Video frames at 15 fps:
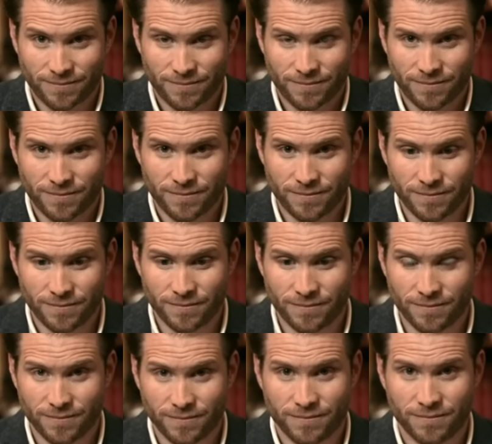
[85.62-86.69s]

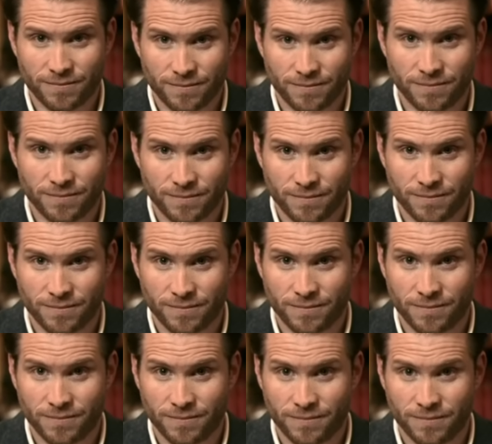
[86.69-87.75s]

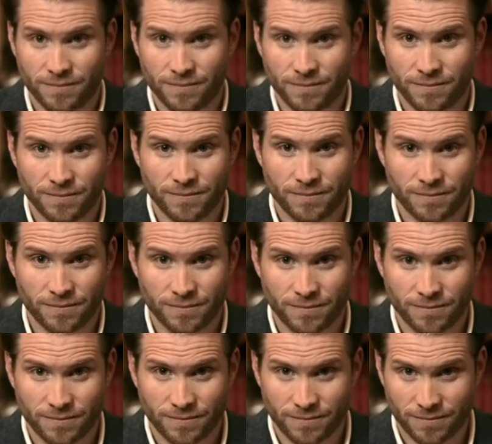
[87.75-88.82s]

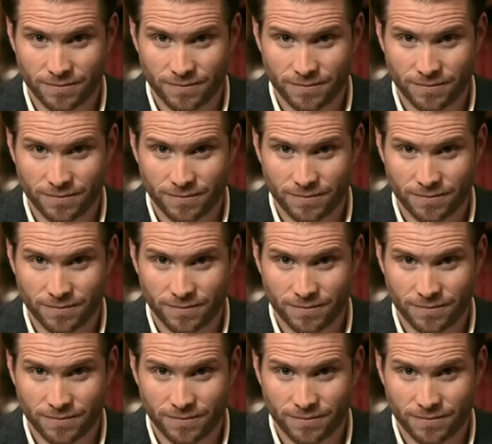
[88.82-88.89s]
No words are spoken by the person on screen.